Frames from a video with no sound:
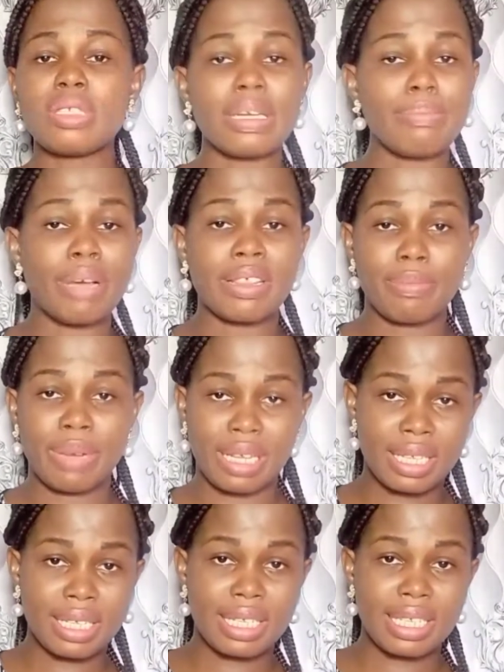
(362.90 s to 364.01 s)
good in
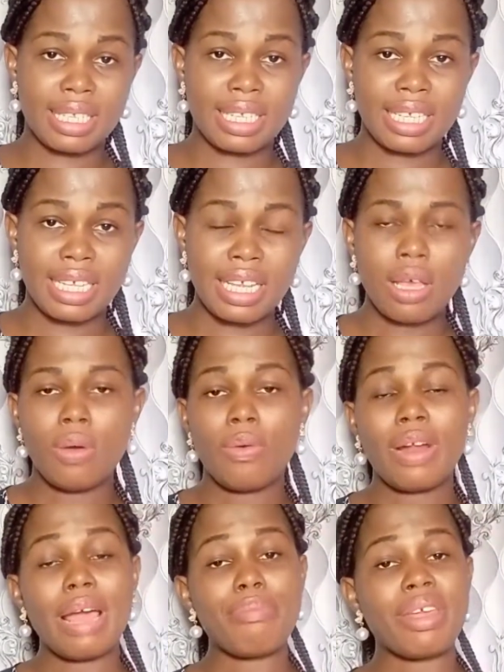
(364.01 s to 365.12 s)
mathematics.
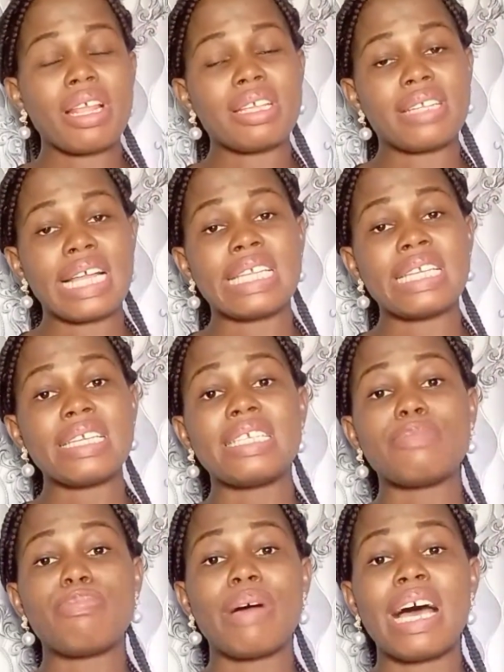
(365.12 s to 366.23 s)
What I mean is that he
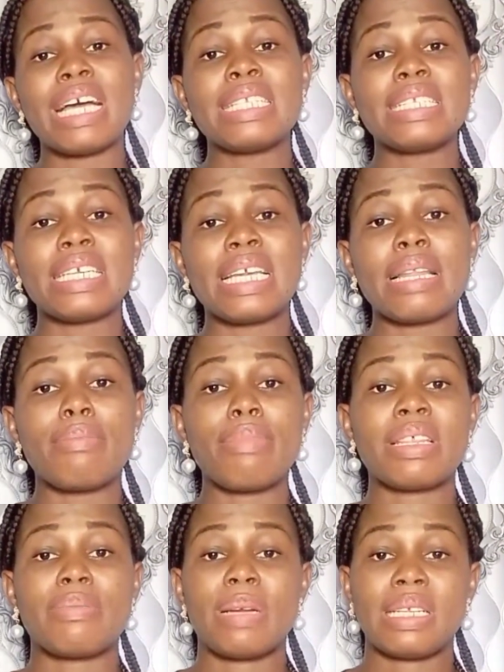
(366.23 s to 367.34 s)
is bad in
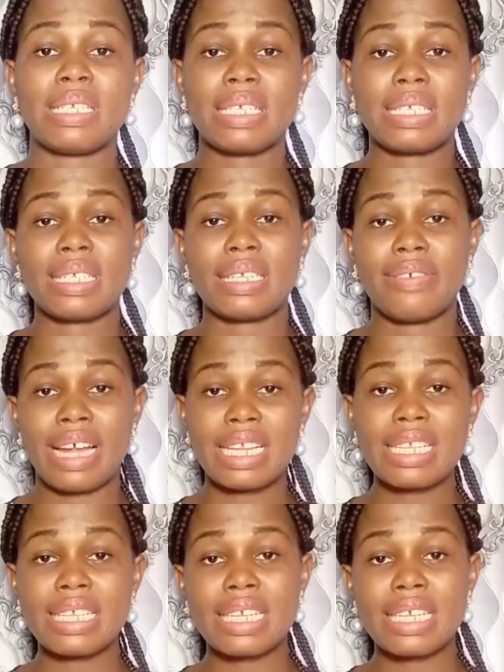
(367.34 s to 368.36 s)
mathematics, right?